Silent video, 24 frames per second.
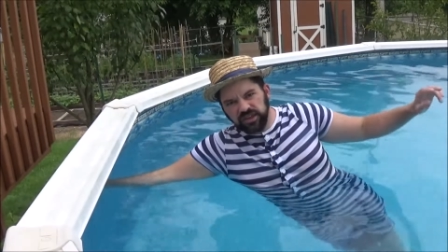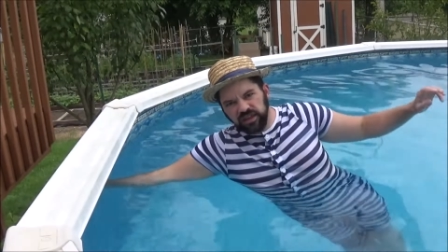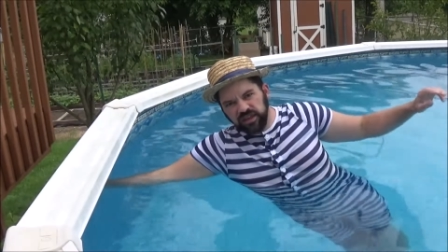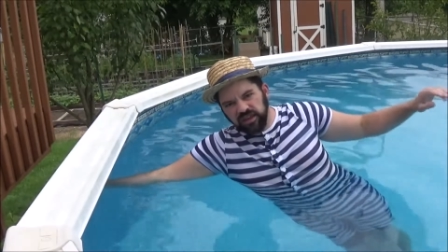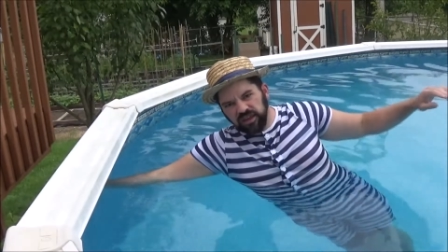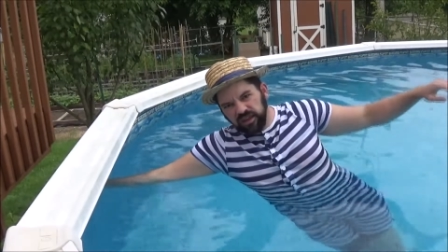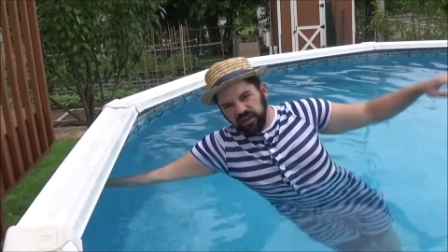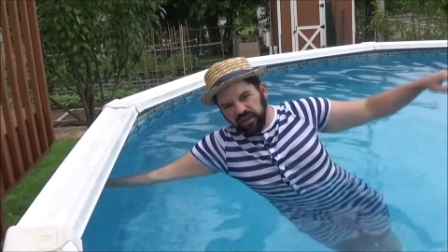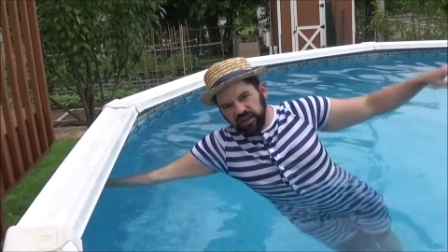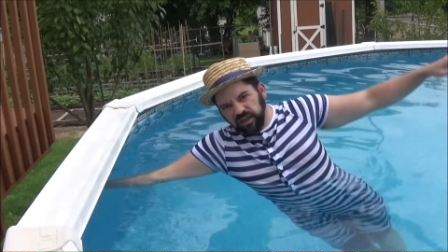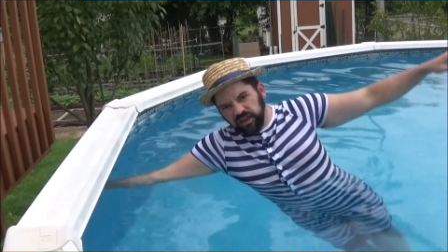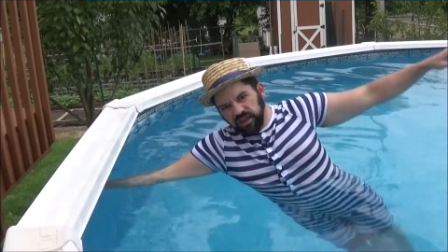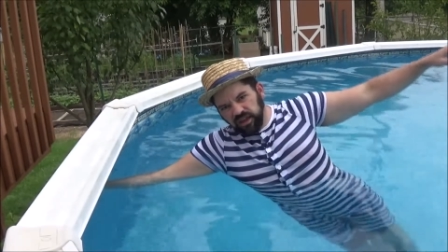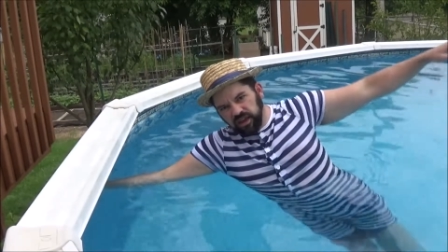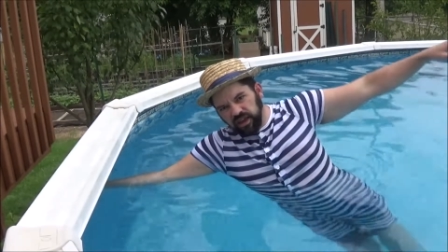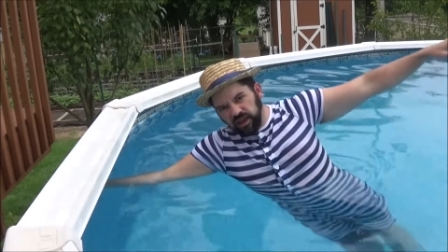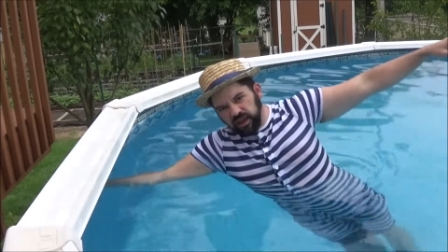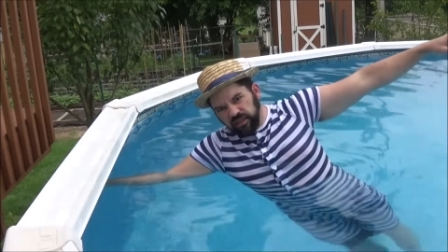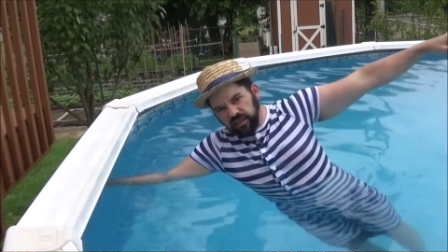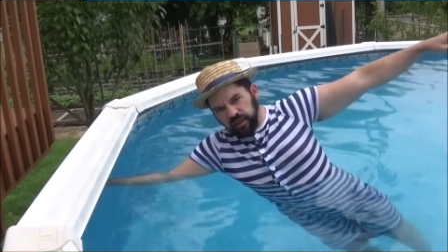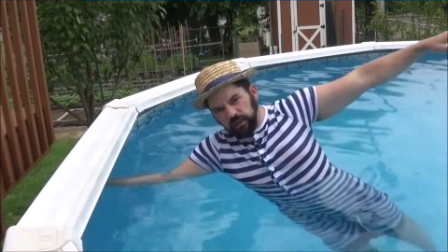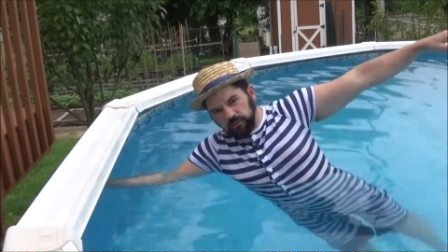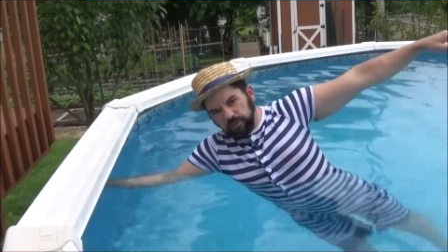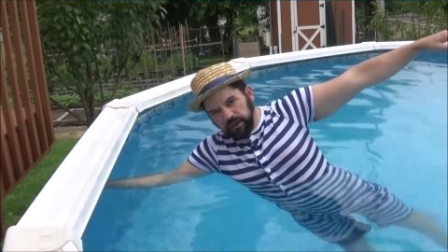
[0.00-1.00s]

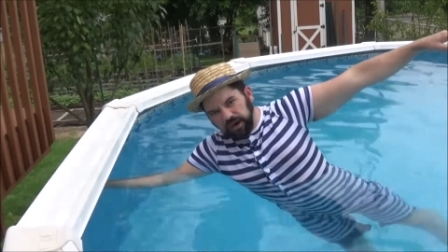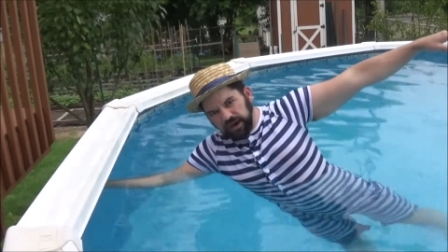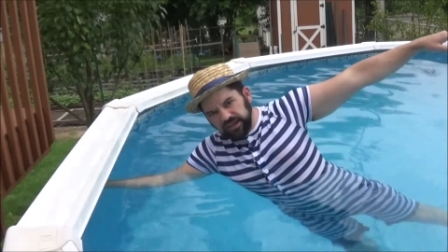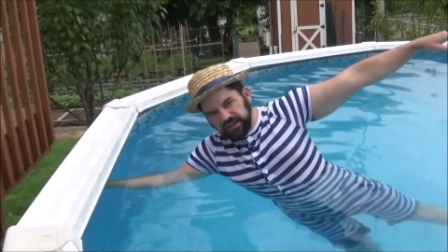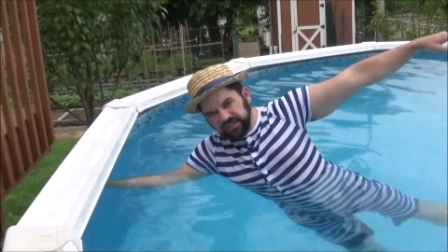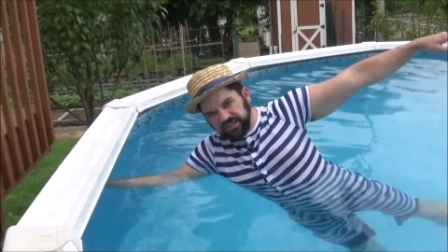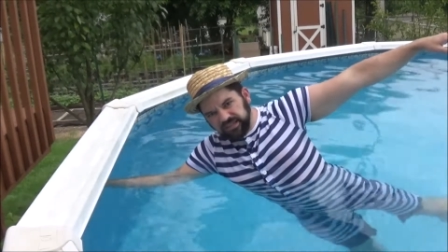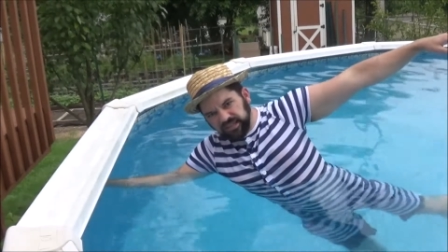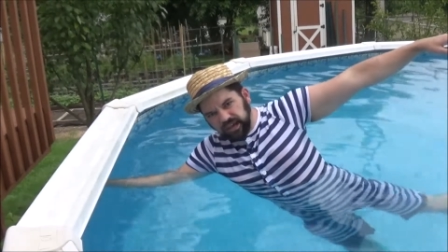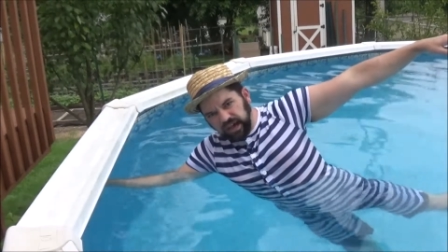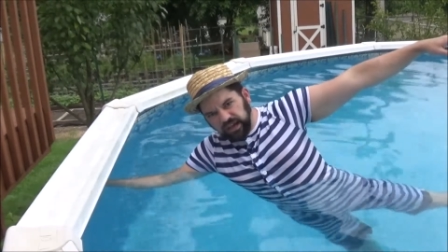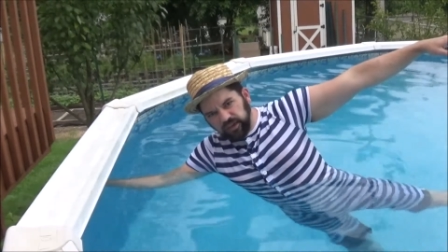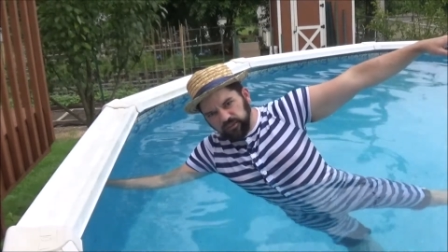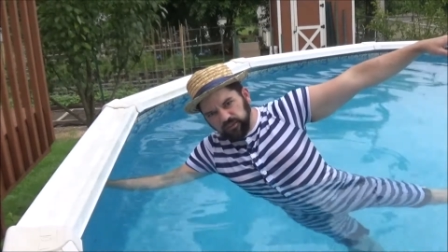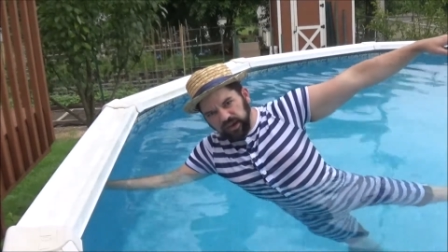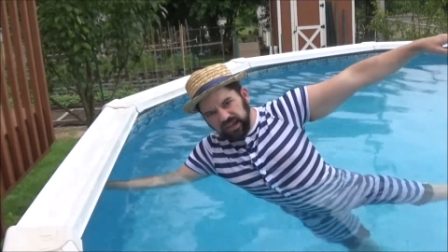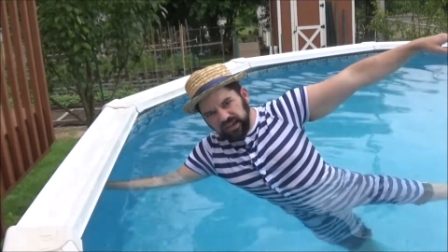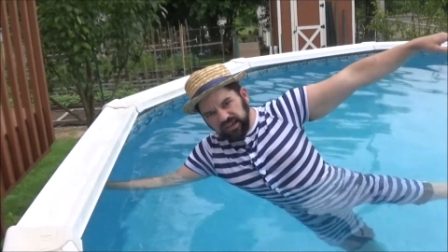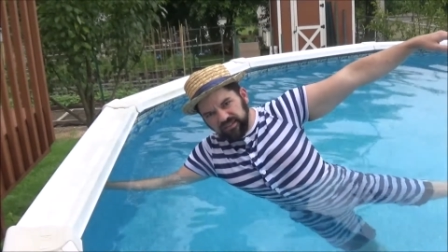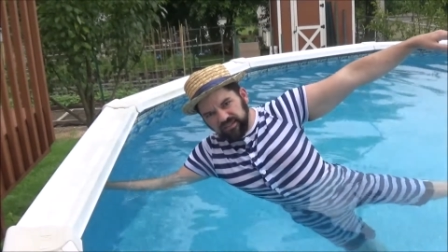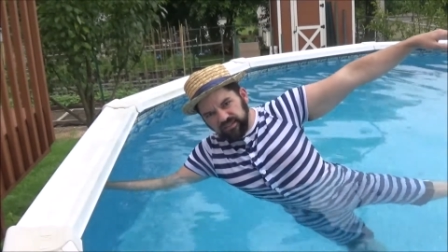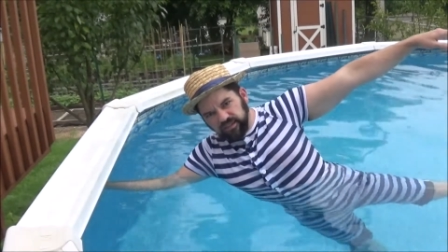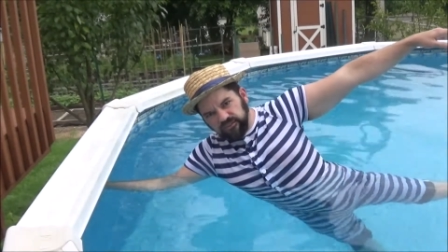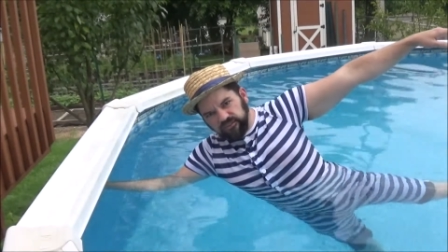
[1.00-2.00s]
and and that body sideways.